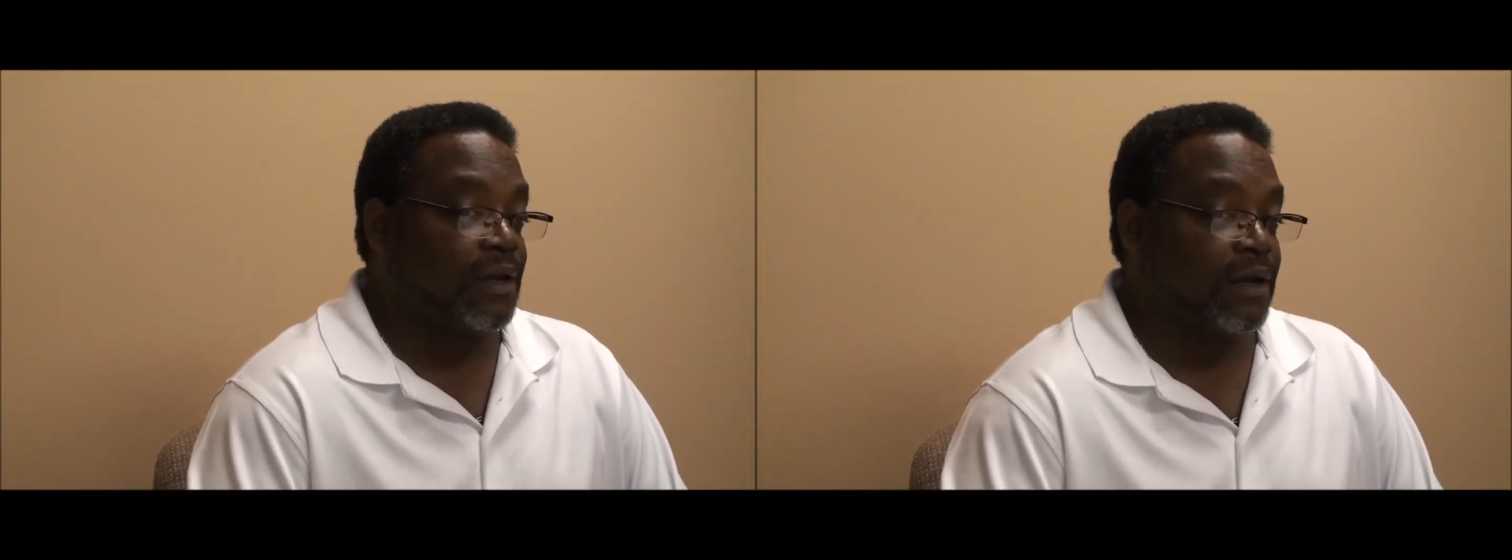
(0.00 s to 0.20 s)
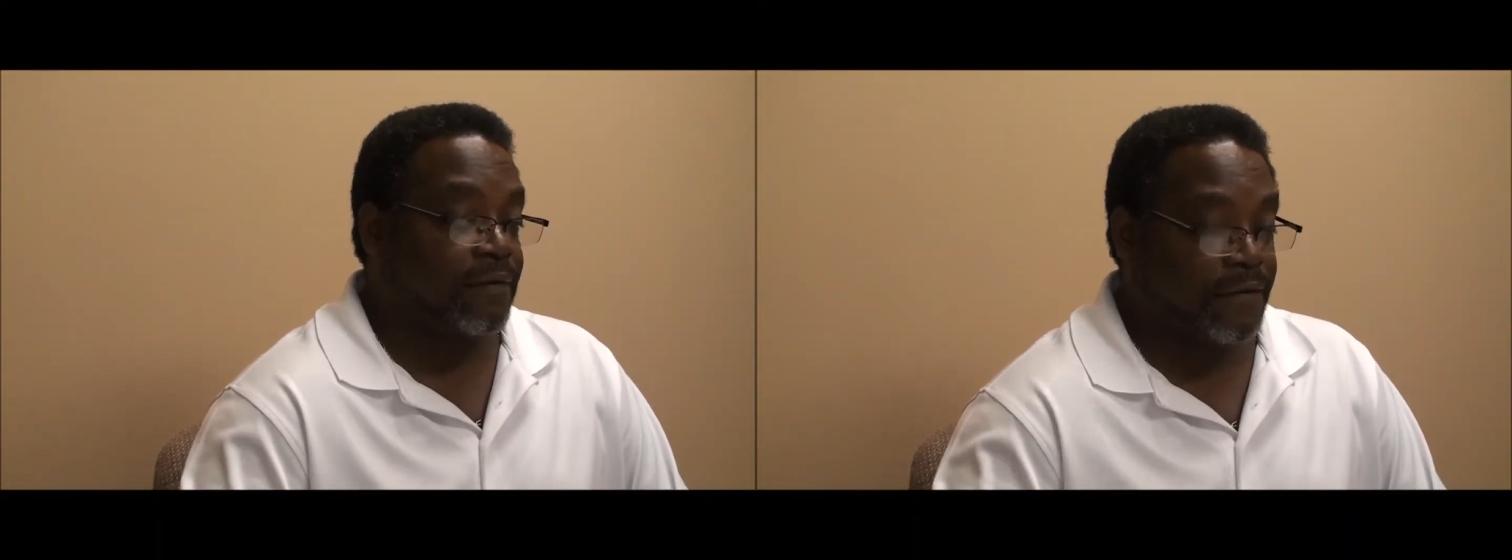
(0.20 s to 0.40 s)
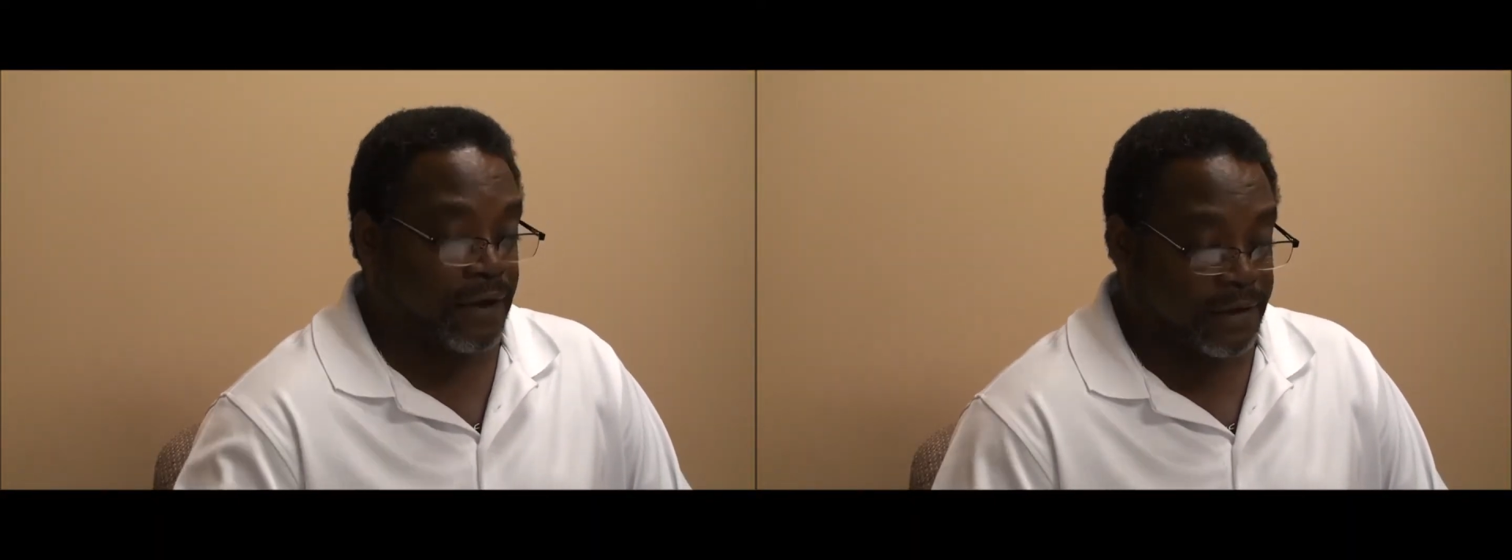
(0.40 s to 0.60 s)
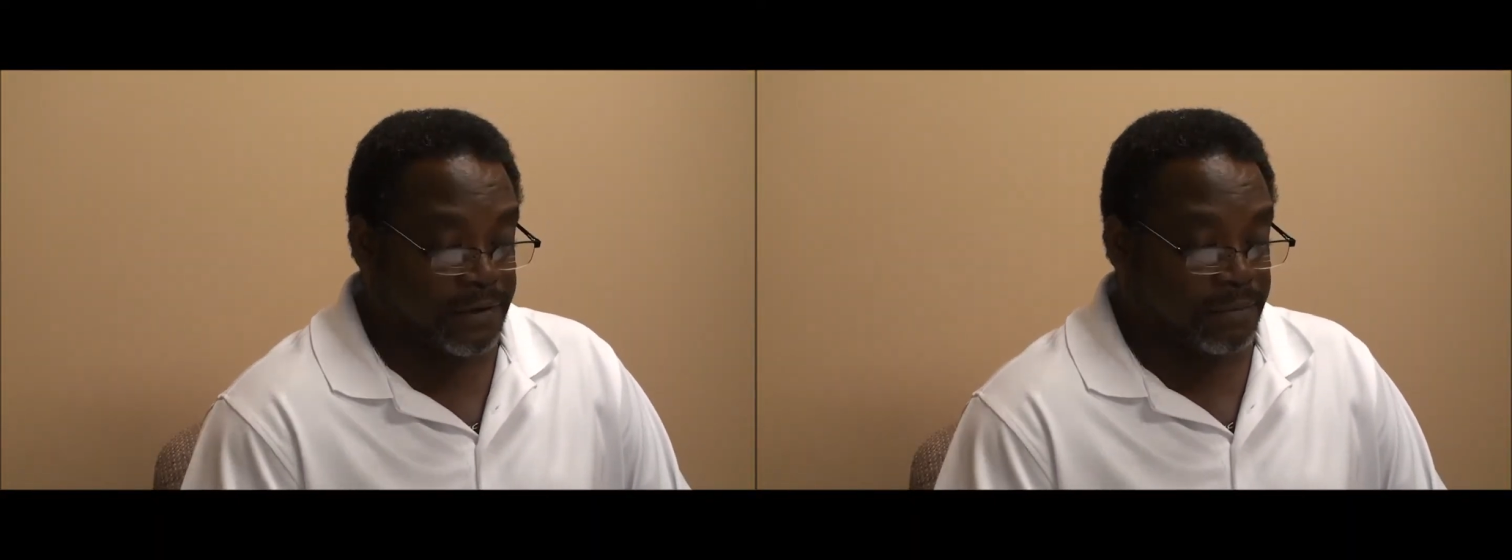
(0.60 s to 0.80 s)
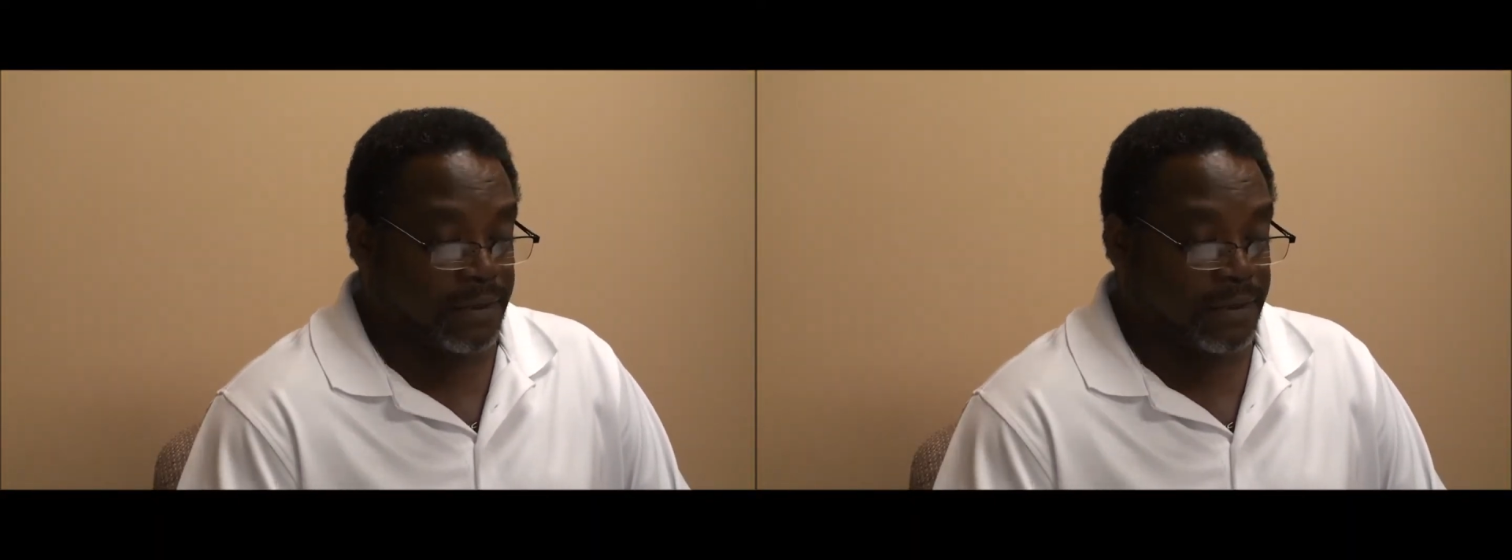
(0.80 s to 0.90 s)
have had to